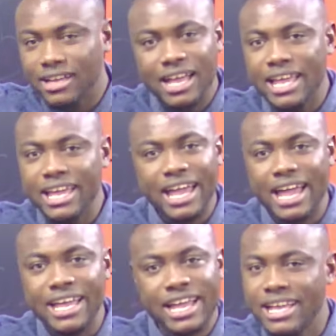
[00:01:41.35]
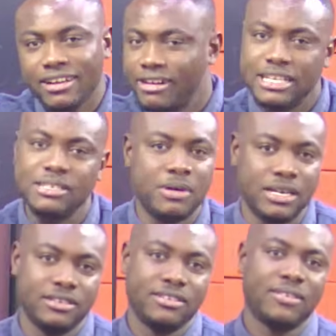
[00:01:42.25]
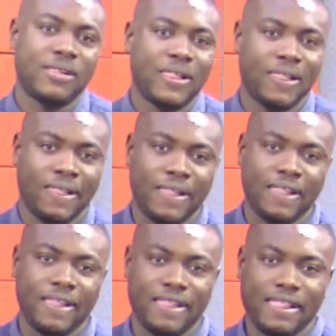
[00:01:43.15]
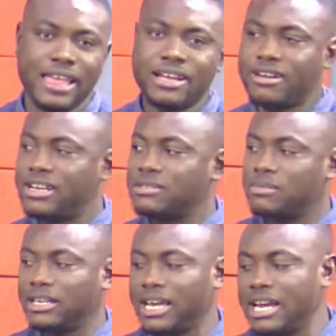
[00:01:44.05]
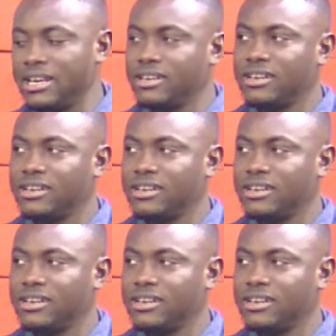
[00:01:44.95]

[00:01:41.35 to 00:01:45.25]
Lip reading: A crazy money. A crazy money. And